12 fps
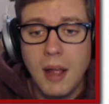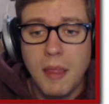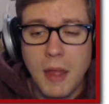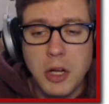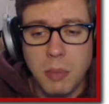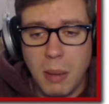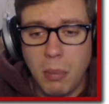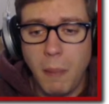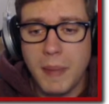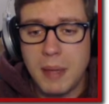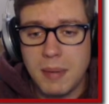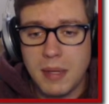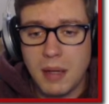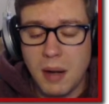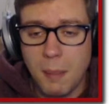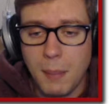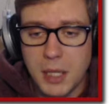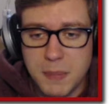then you'll probably be in
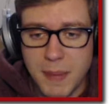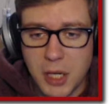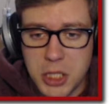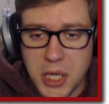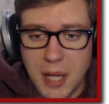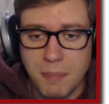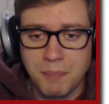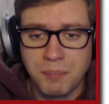much better shape.